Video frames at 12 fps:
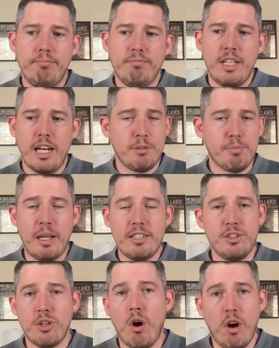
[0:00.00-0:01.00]
yeah, Splice
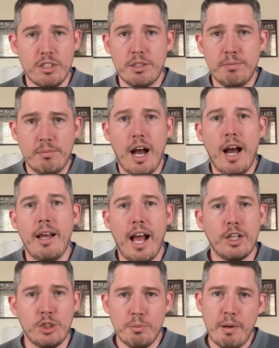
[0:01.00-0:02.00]
is awesome. I
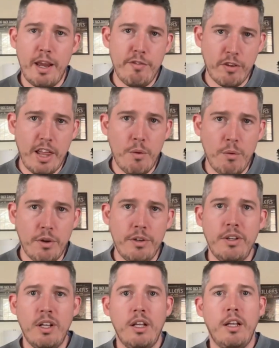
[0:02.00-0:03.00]
actually pay for that one.
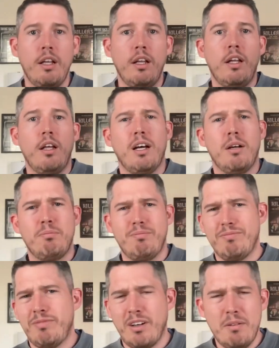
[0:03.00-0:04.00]

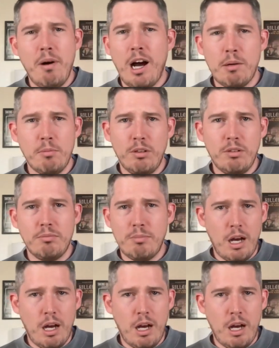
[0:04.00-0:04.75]
Very nominal